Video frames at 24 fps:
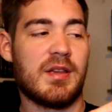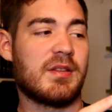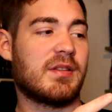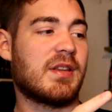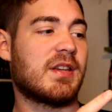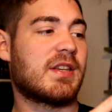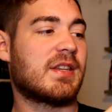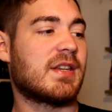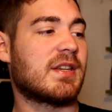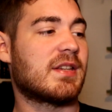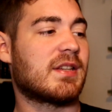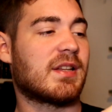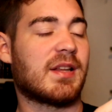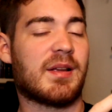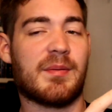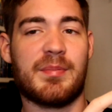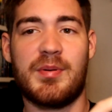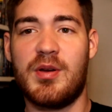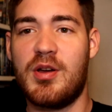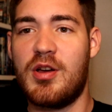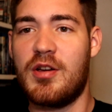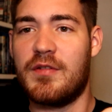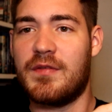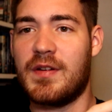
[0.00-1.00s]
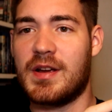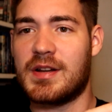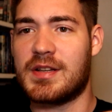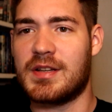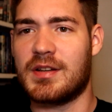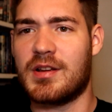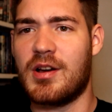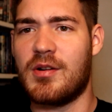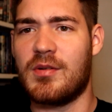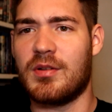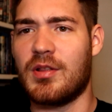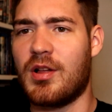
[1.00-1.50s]
This is like perfect
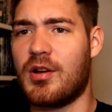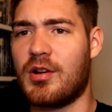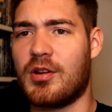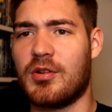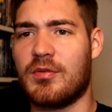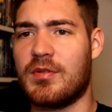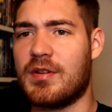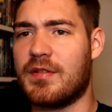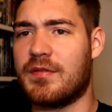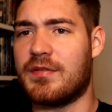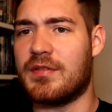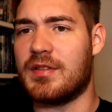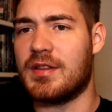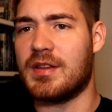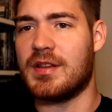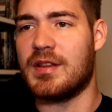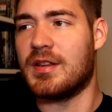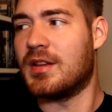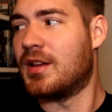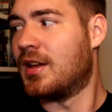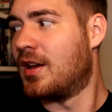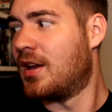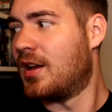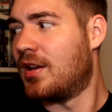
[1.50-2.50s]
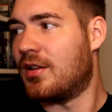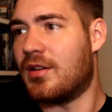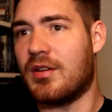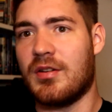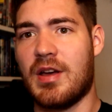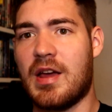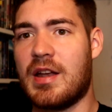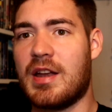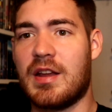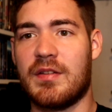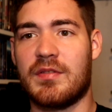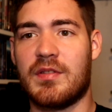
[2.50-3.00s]
to go along with
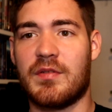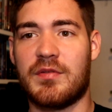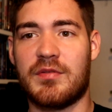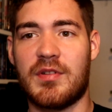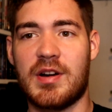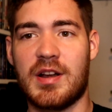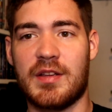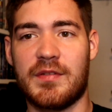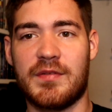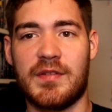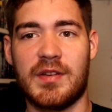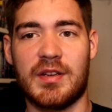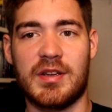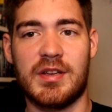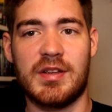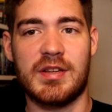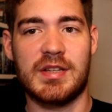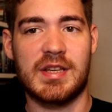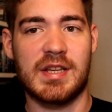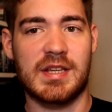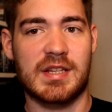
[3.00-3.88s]
any of the Freddy figures.